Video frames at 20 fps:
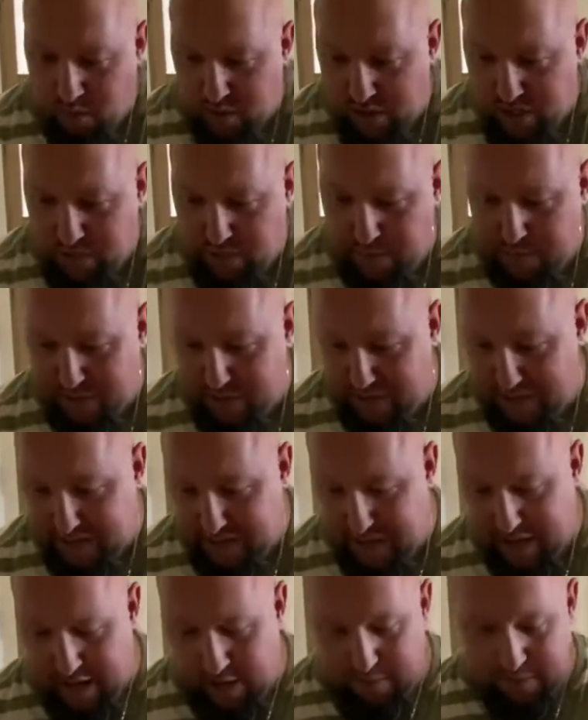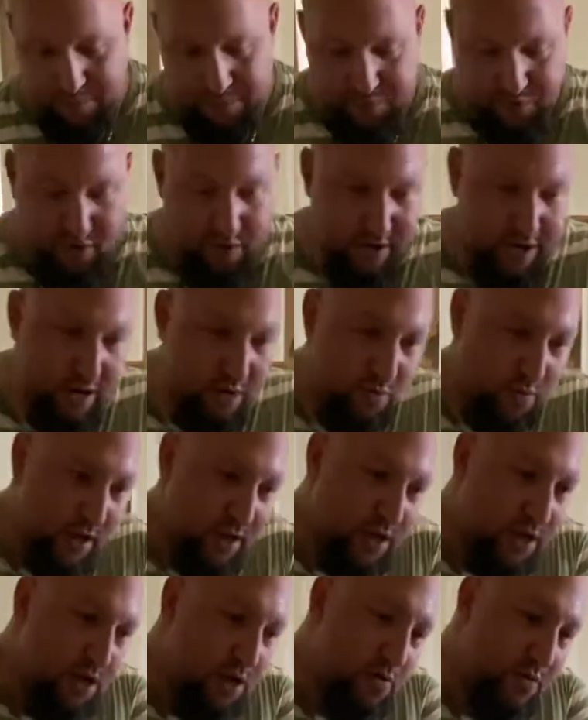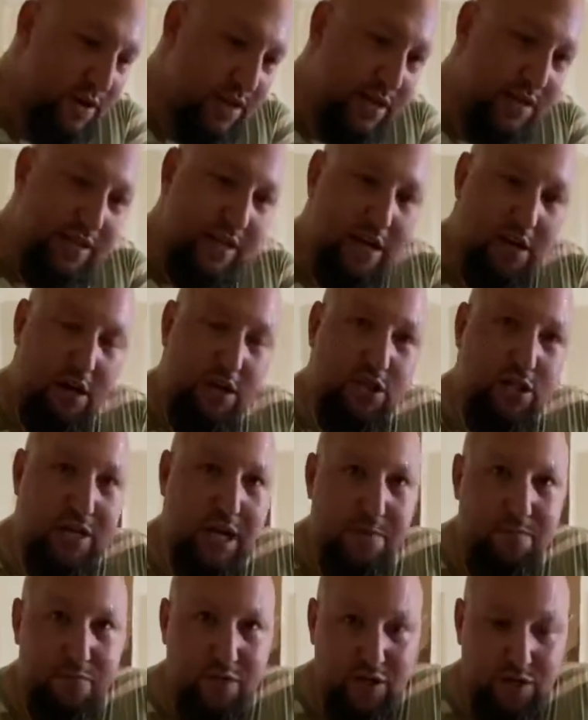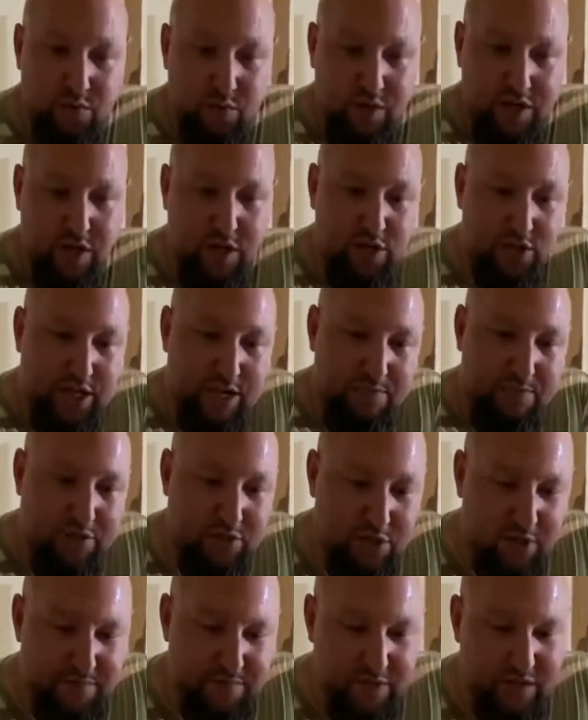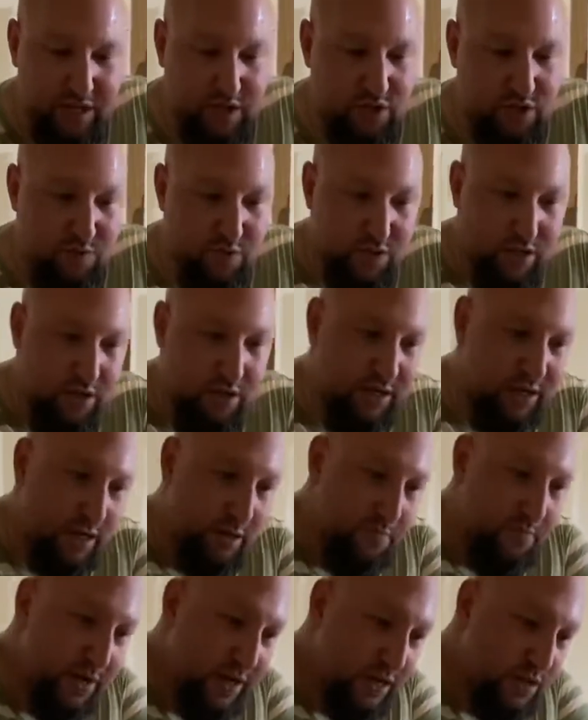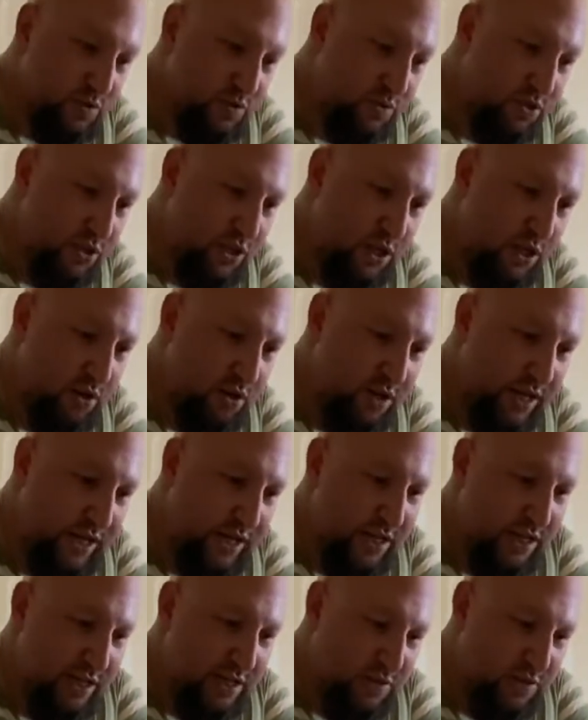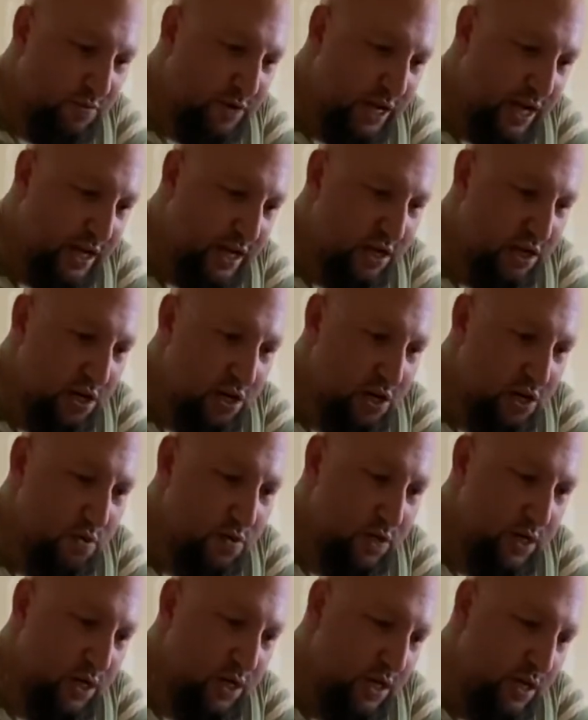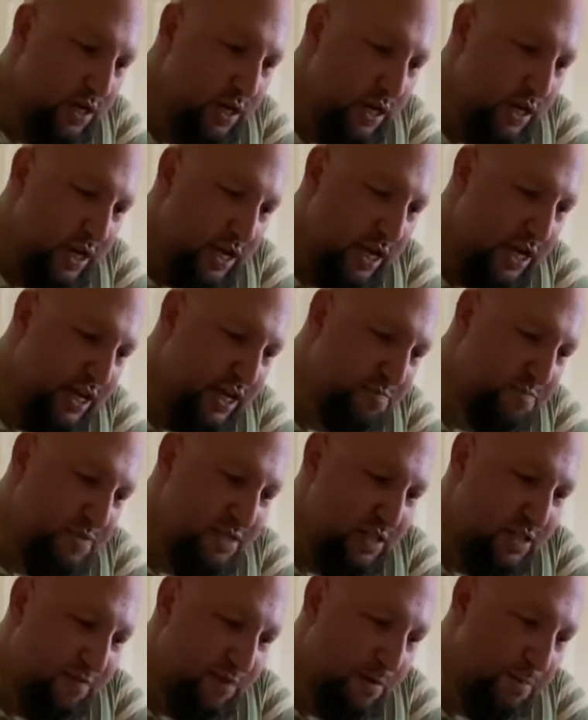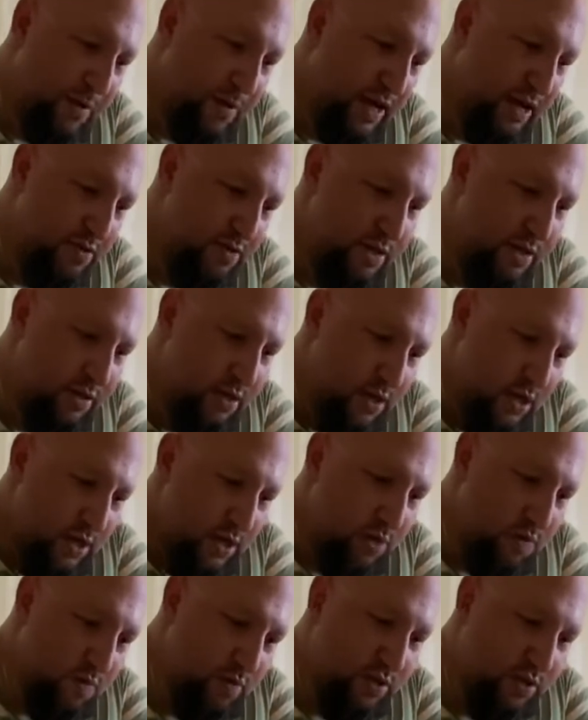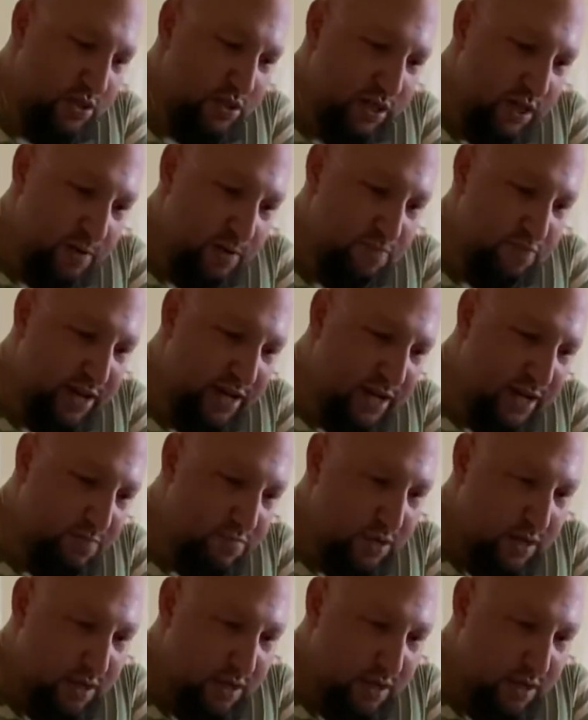Once we put this down, all right, we're gonna take our chop brush and we're gonna chop the surface tension. We're literally gonna break it. So we're just gonna go like this, and we're not gonna go in any specific pattern. We're just gonna break it.